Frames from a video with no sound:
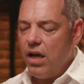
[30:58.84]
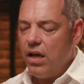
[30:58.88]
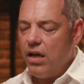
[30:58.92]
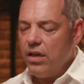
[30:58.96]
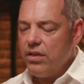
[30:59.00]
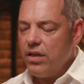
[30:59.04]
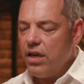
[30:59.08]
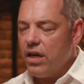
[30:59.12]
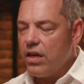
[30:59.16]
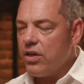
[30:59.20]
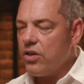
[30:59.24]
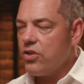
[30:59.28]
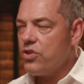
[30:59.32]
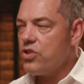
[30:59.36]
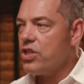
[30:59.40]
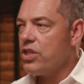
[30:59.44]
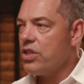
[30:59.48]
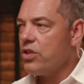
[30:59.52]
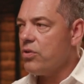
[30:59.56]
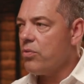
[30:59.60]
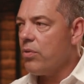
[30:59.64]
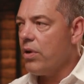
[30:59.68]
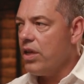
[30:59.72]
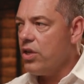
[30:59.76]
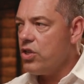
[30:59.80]
younger
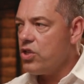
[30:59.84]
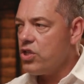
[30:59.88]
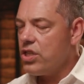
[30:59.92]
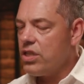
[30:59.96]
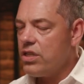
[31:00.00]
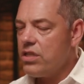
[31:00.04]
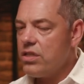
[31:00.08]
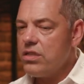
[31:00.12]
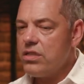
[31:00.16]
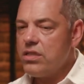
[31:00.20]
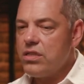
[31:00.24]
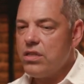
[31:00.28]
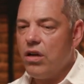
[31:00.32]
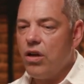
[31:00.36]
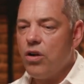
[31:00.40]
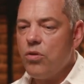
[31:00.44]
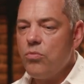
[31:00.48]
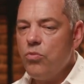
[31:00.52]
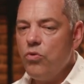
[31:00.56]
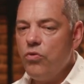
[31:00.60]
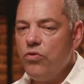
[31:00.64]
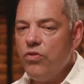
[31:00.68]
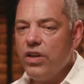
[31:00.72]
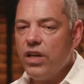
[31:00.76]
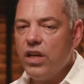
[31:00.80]
generations are
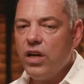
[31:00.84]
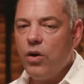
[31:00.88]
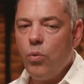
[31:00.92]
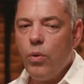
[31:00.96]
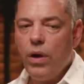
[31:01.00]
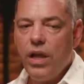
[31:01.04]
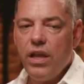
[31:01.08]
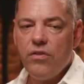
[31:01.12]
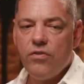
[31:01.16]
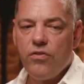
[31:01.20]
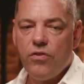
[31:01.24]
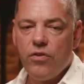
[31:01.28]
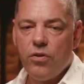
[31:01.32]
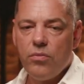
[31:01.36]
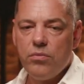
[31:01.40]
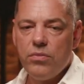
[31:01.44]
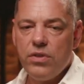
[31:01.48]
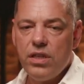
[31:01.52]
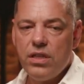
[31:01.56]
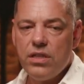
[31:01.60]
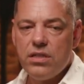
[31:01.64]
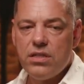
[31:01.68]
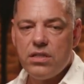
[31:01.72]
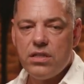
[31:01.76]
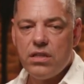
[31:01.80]
moving away from
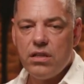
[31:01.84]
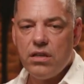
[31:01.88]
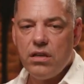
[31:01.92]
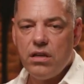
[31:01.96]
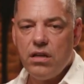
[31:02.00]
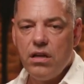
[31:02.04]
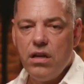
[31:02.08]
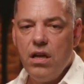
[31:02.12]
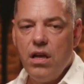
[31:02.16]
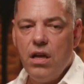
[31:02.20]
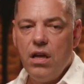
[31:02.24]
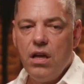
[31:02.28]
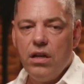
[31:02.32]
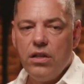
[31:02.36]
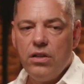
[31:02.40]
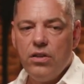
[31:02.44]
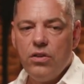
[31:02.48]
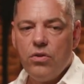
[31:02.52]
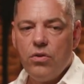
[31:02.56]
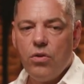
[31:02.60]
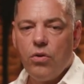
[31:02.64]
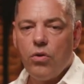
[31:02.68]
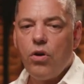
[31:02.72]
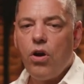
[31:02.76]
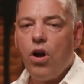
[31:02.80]
this, you
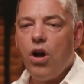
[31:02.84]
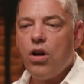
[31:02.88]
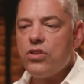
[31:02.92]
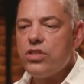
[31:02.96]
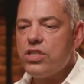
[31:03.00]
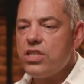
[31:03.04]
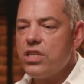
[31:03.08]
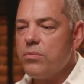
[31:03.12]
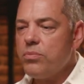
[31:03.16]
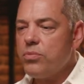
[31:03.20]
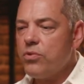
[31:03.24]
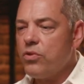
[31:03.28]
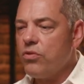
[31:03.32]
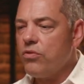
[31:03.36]
know, concept of